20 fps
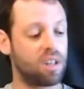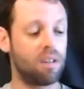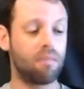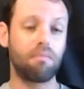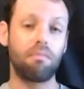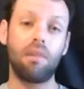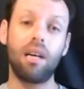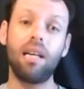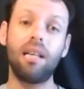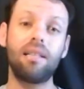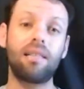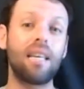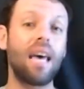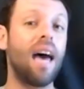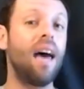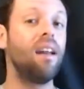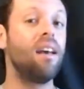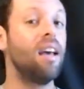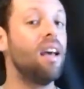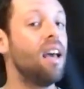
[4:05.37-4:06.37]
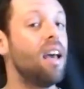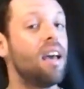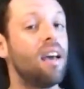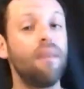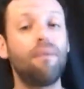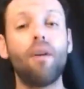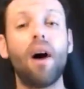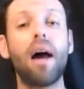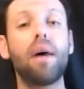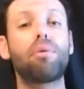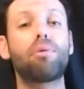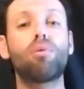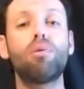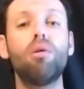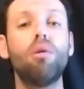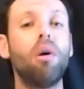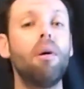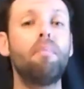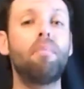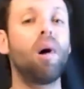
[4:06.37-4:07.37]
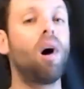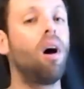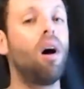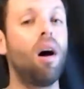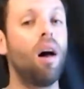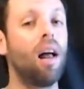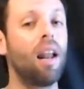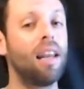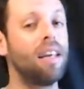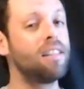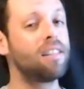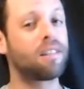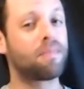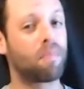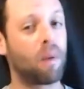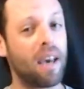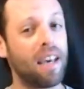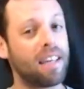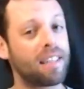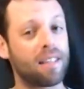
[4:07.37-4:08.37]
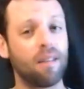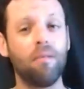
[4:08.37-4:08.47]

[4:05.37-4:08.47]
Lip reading: It means that if I threw a ball in space,